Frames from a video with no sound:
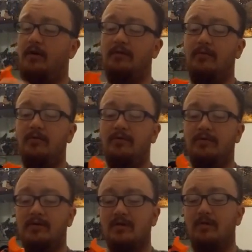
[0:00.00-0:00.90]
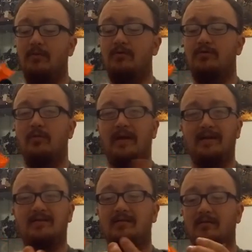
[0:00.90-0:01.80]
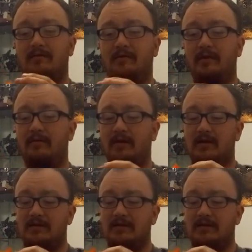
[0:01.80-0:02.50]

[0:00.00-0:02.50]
alt mode, because alt mode's the weakest for me really,